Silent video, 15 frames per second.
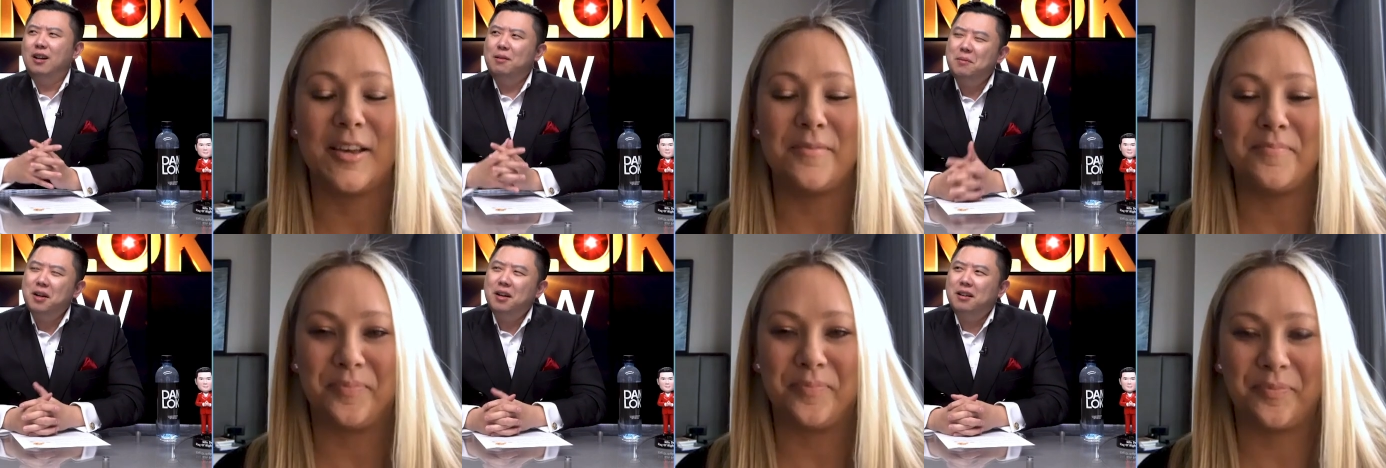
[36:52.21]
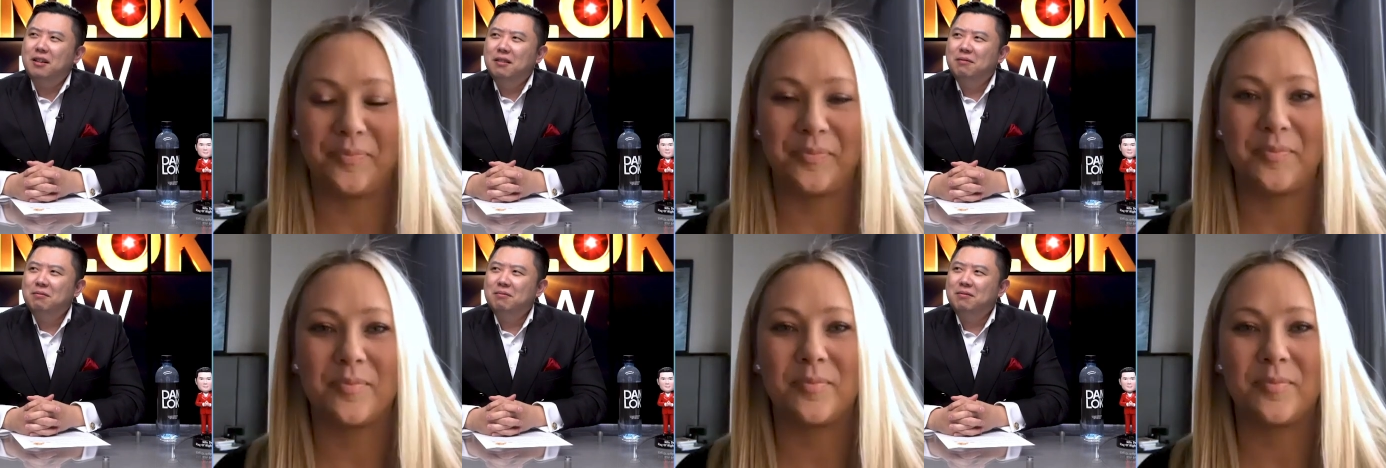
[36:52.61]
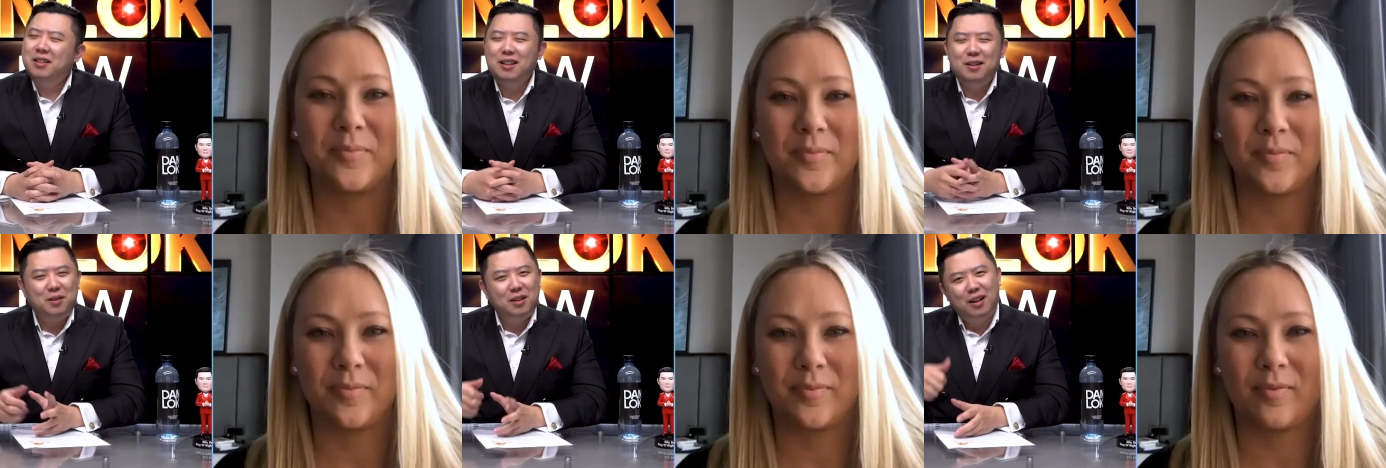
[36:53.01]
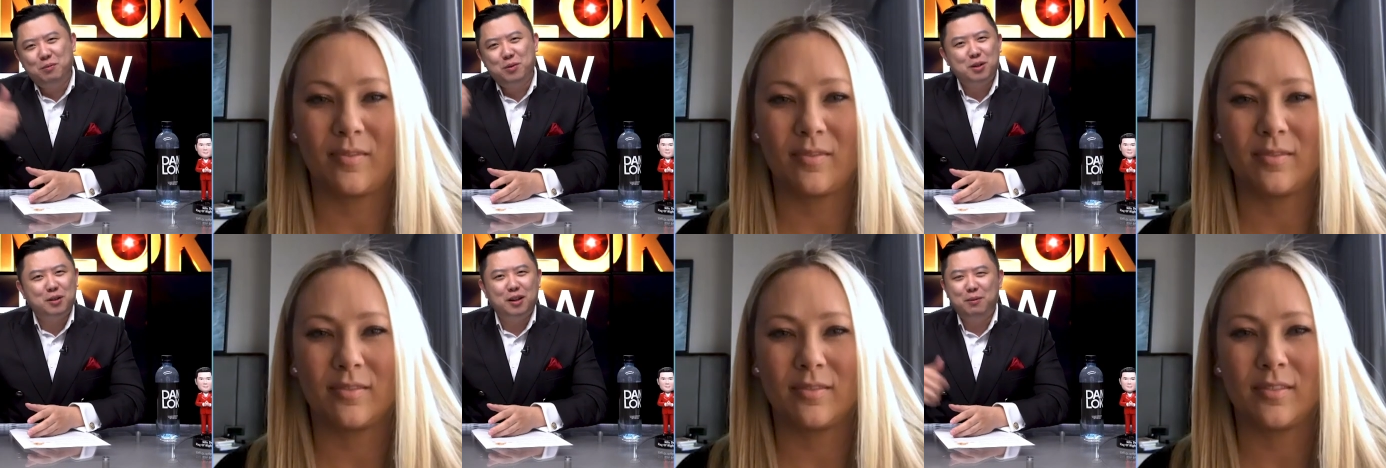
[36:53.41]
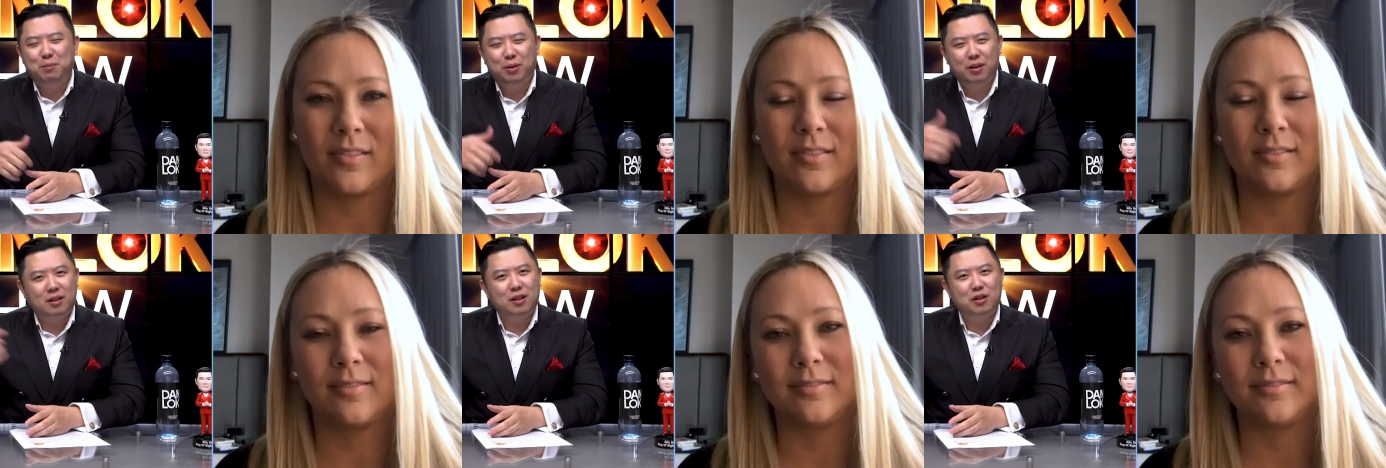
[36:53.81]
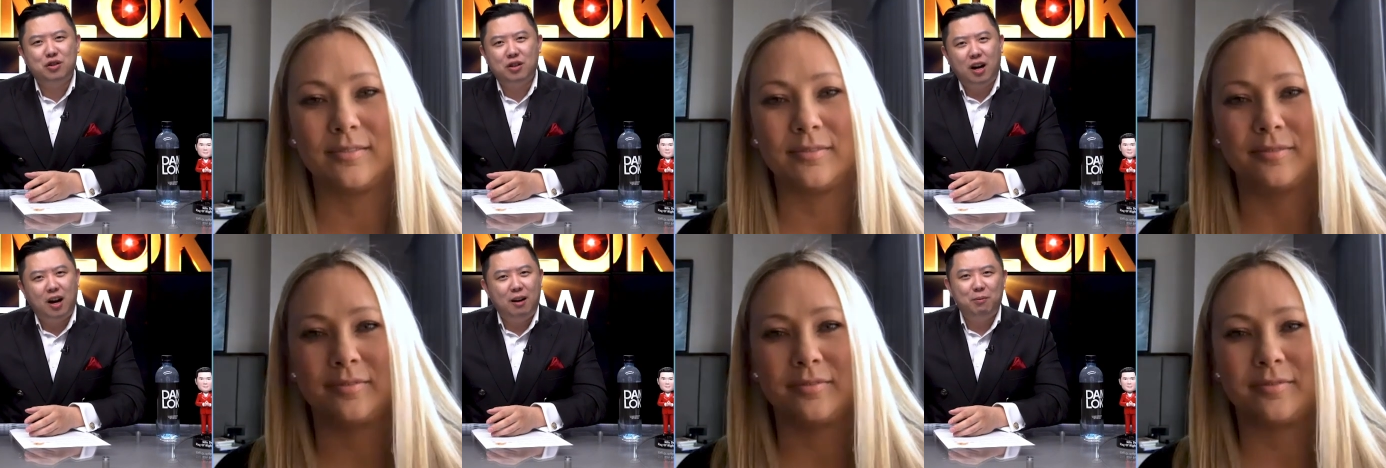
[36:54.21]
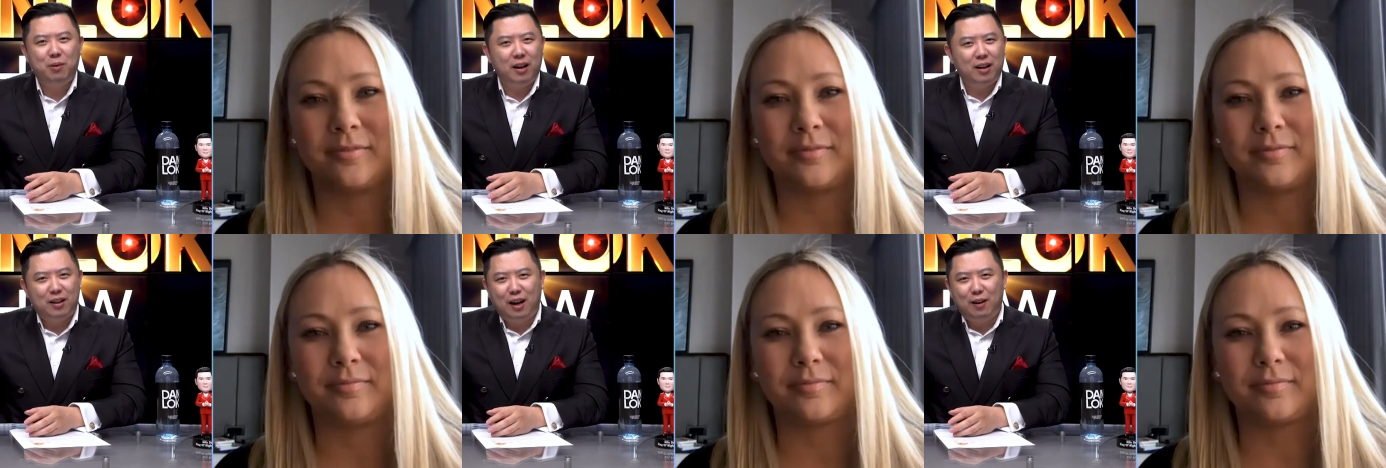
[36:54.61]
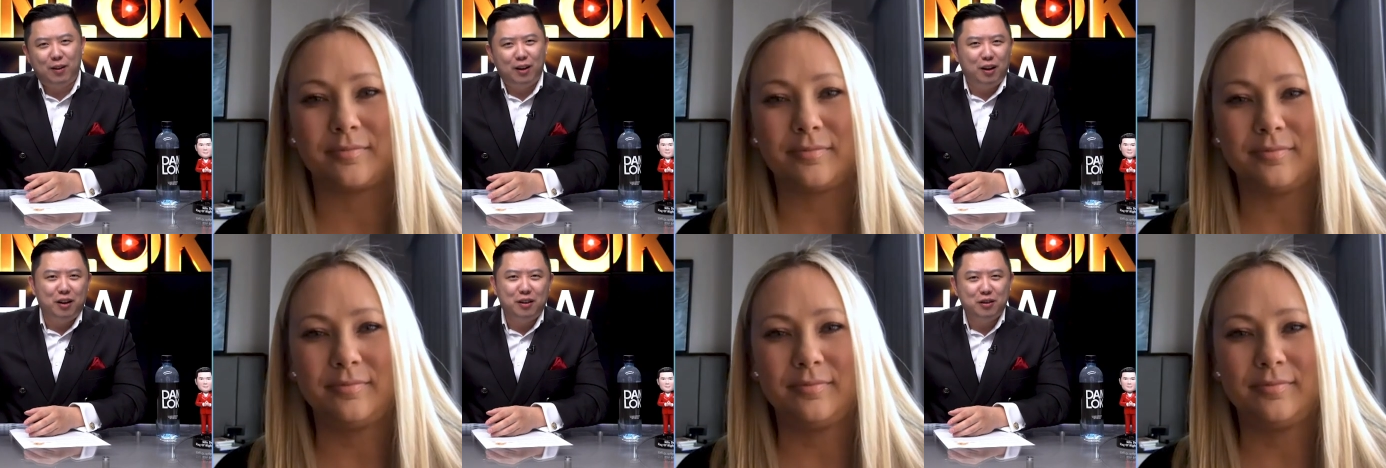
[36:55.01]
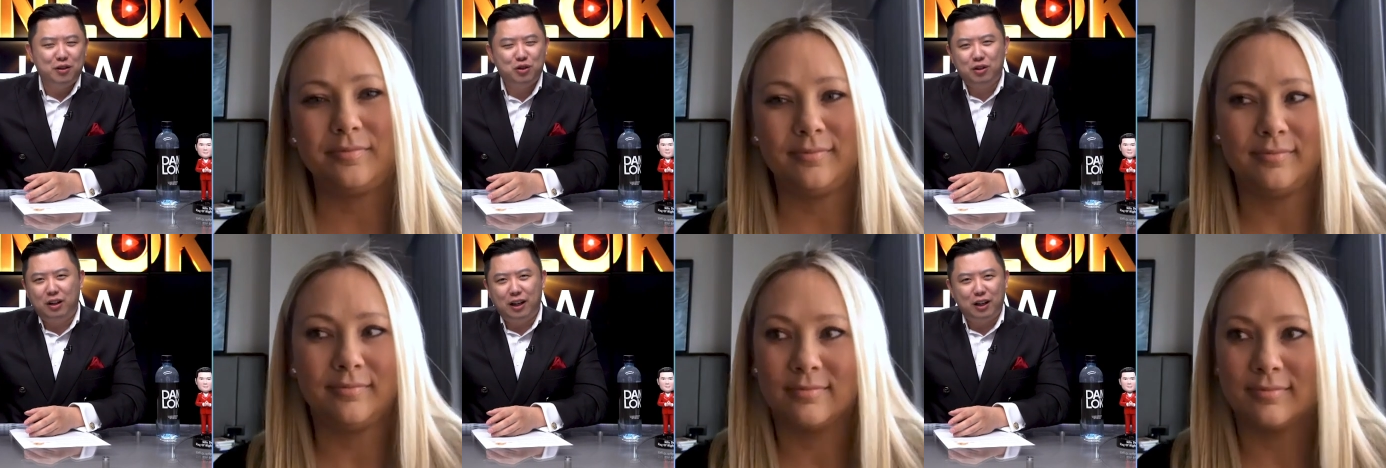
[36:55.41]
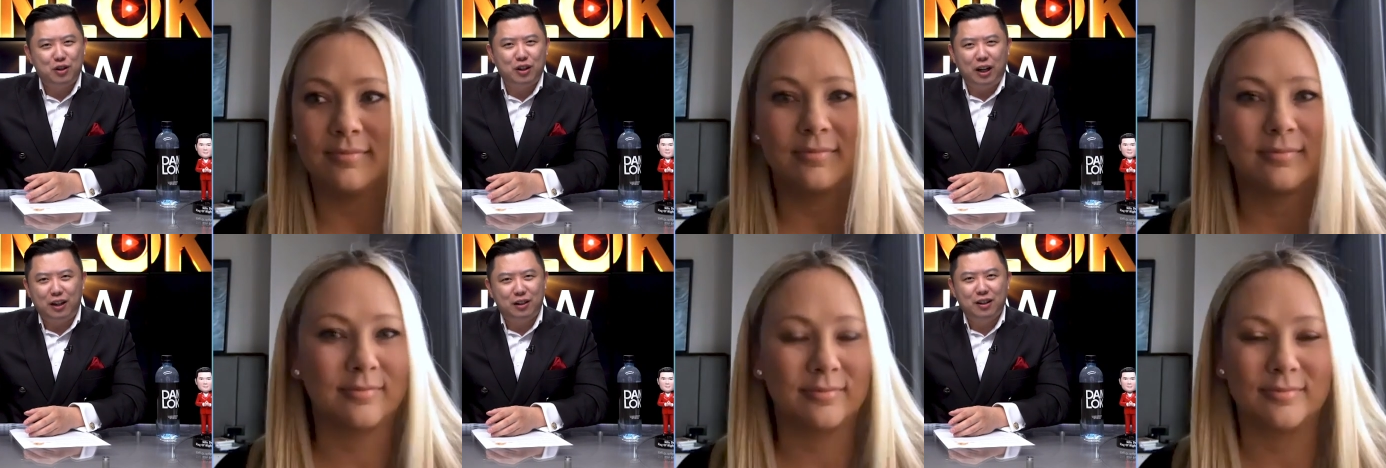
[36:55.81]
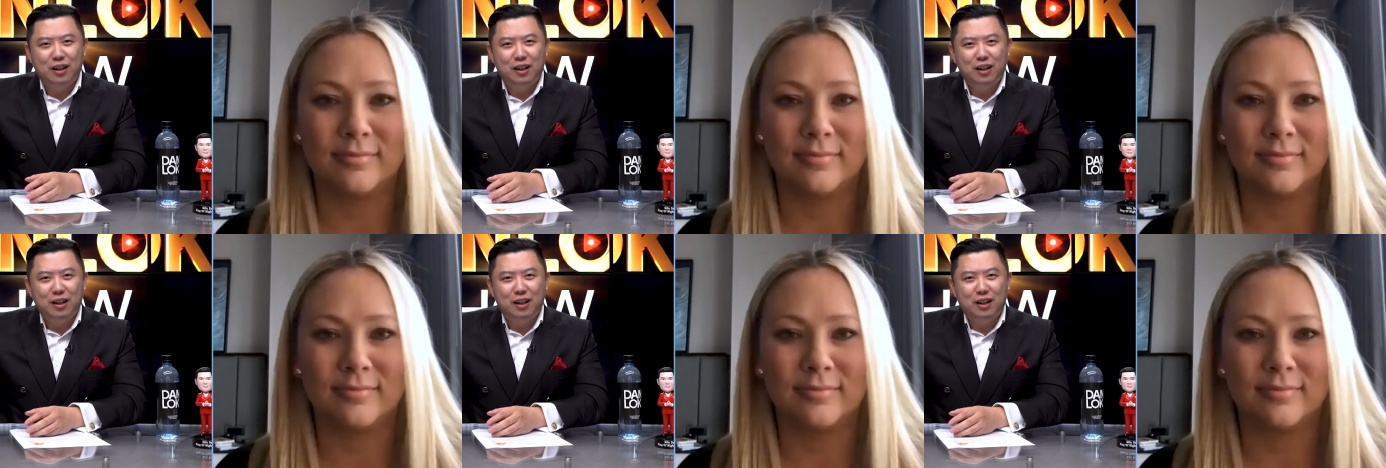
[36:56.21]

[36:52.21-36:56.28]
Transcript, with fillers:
Speaker 1: So I'm like, you know what? I'm just going to put on a shop, have a, have a long, like, a,